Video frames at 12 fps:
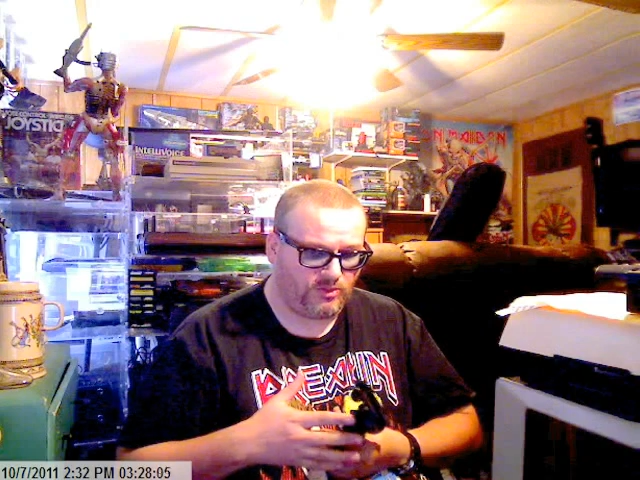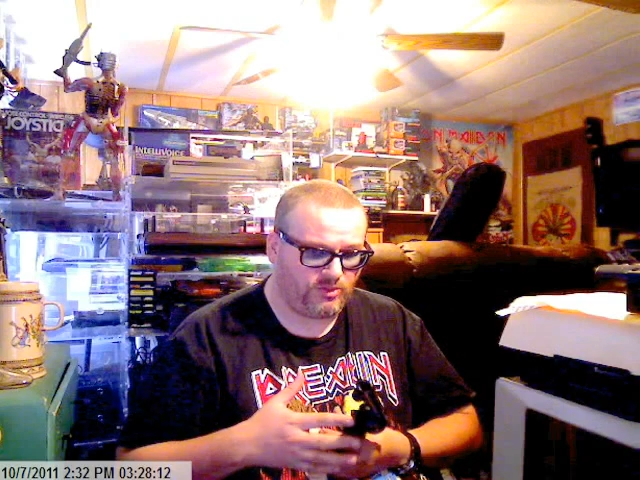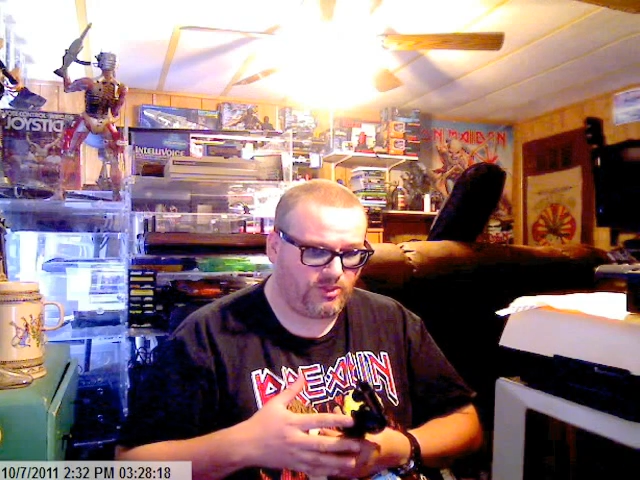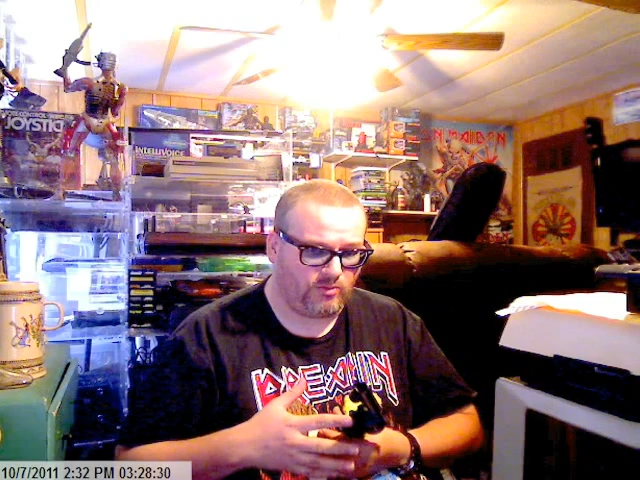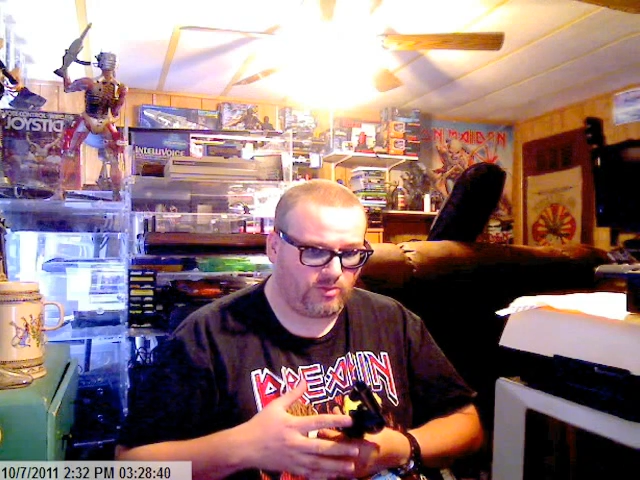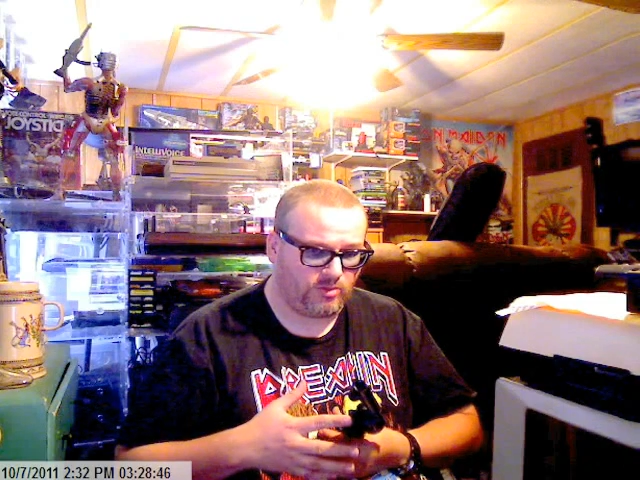
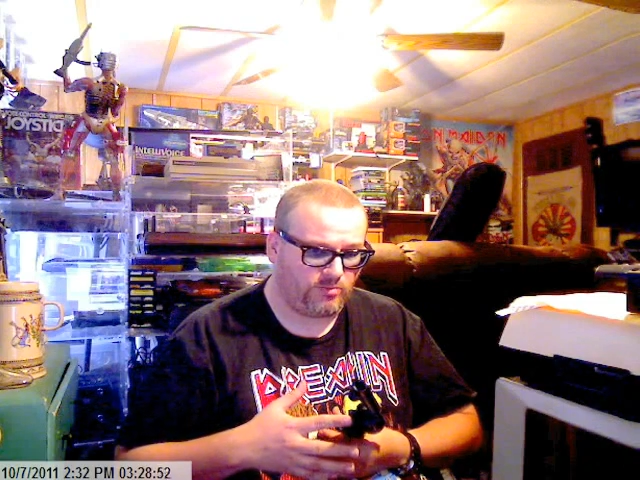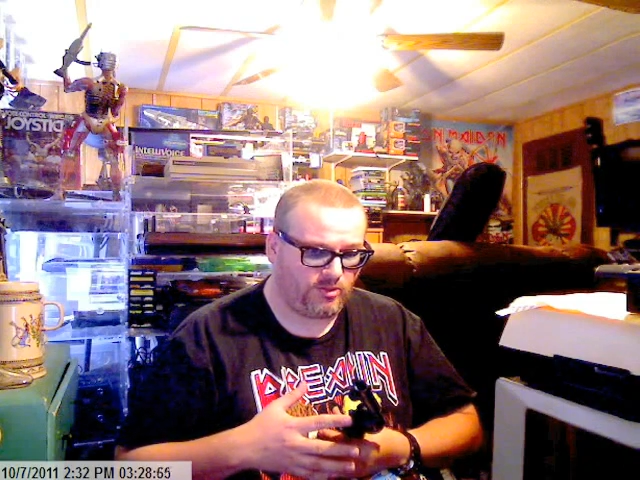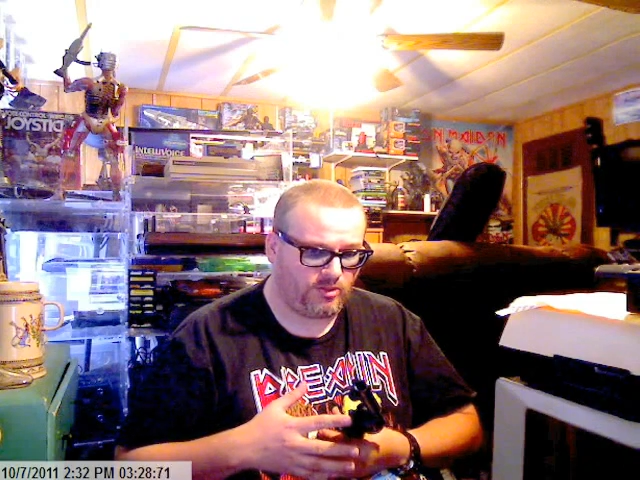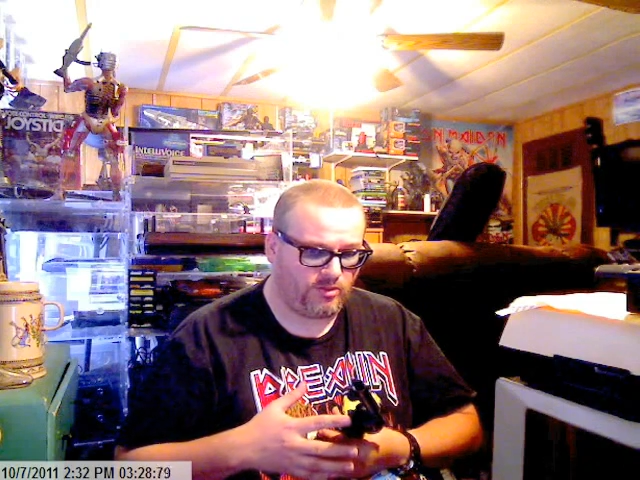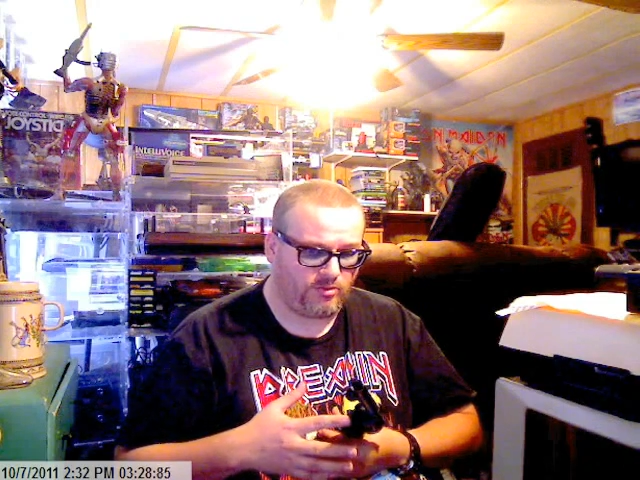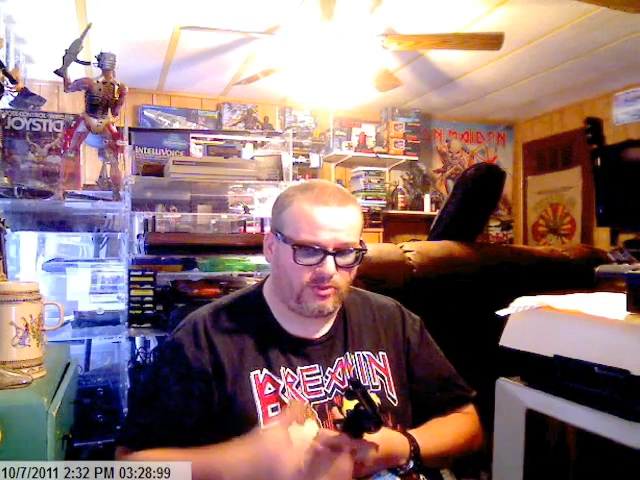this thing was
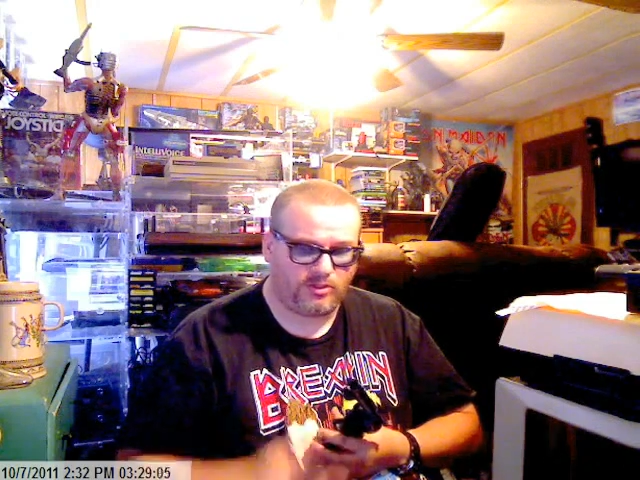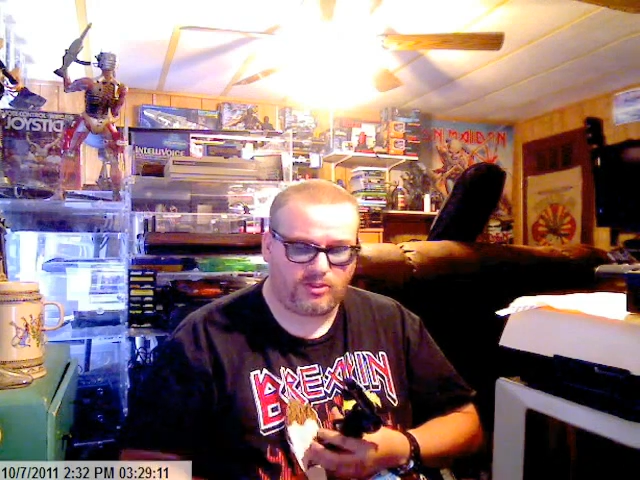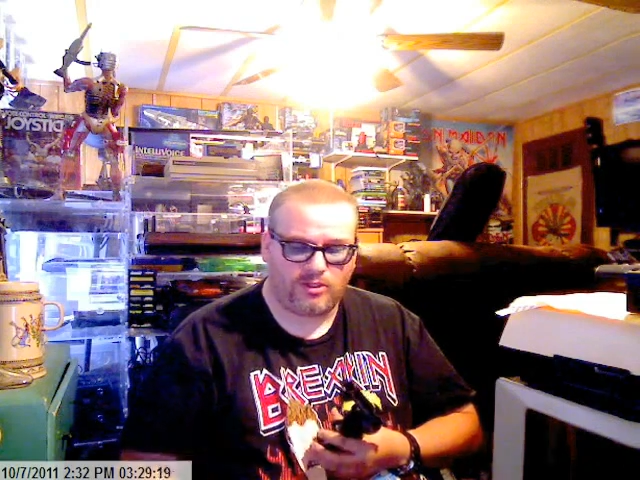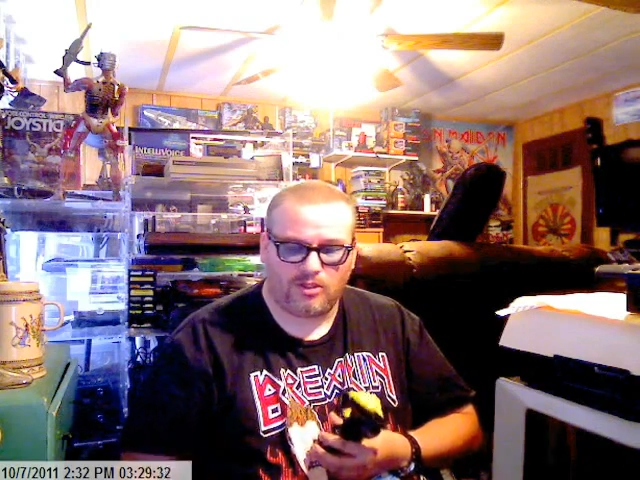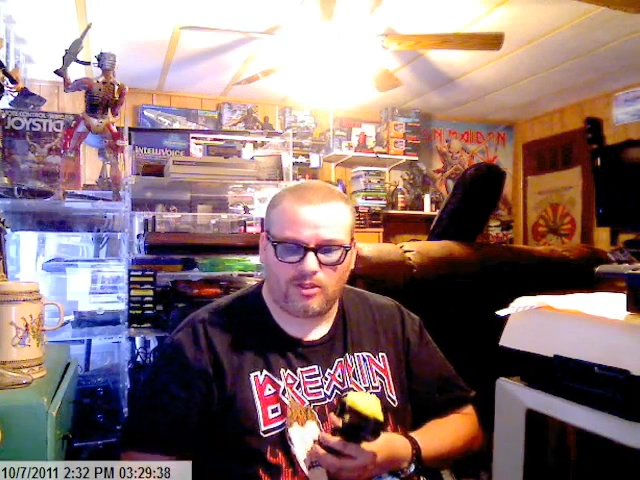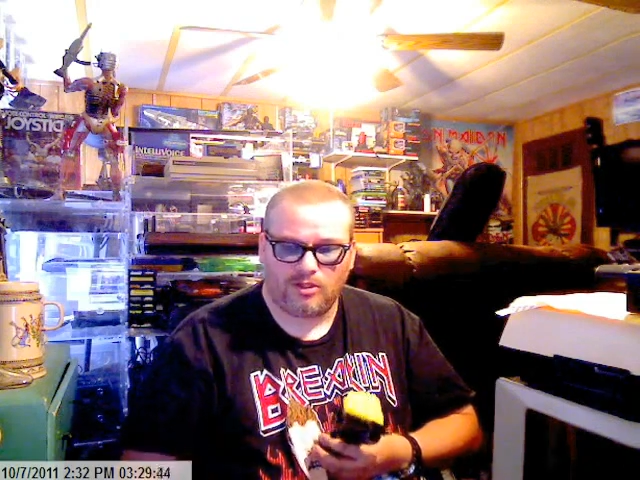
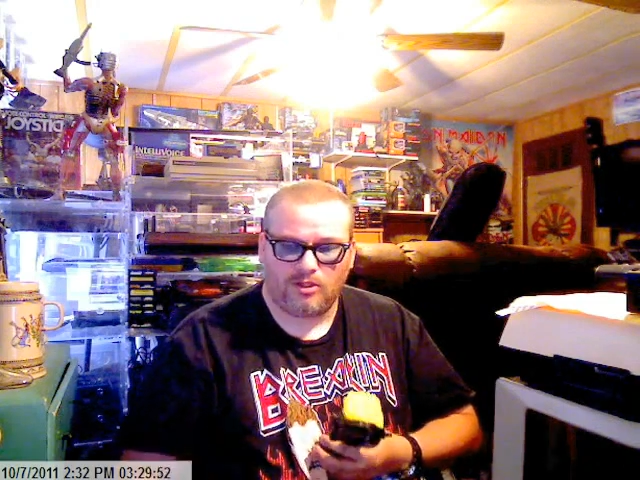produced.